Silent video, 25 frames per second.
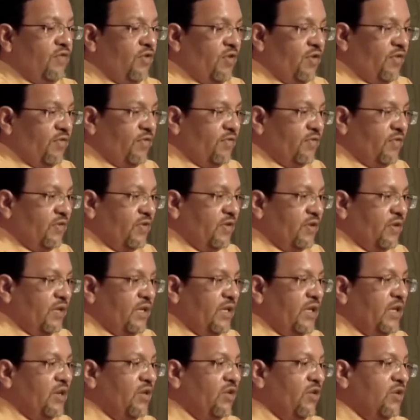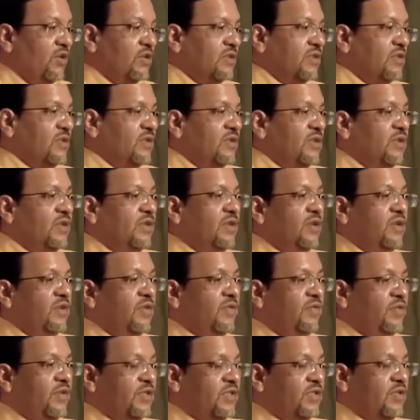of Eros,
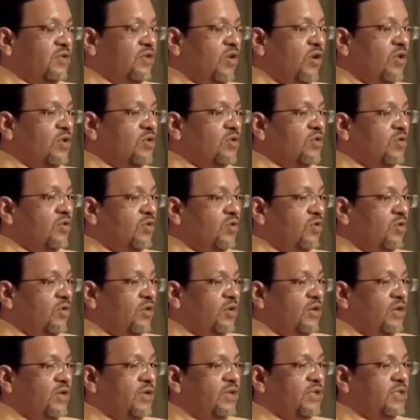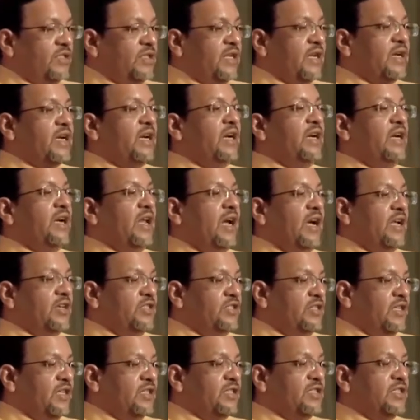which is also second
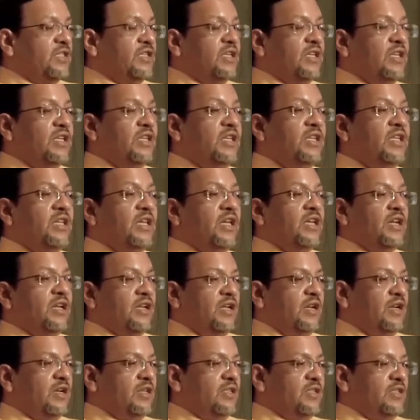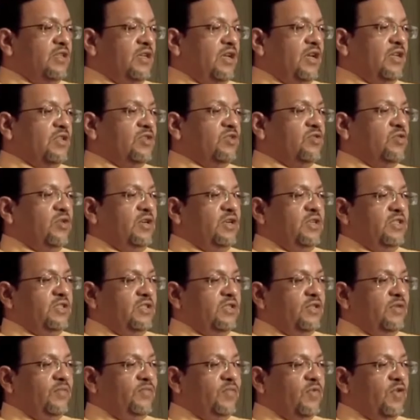largest near Earth
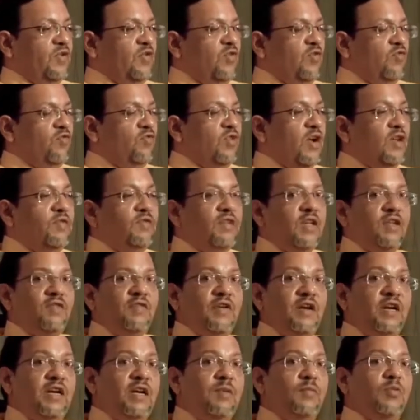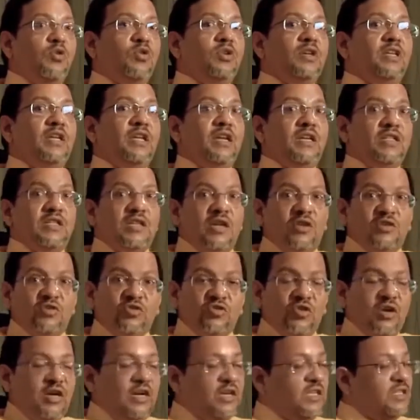asteroids. Why we are worried about near Earth
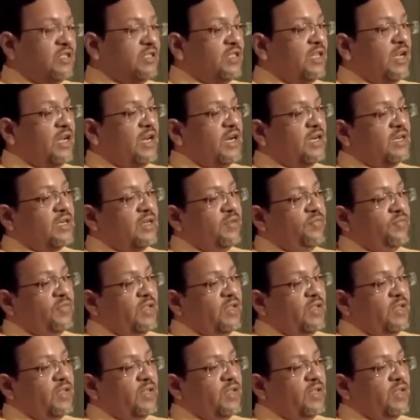asteroid is that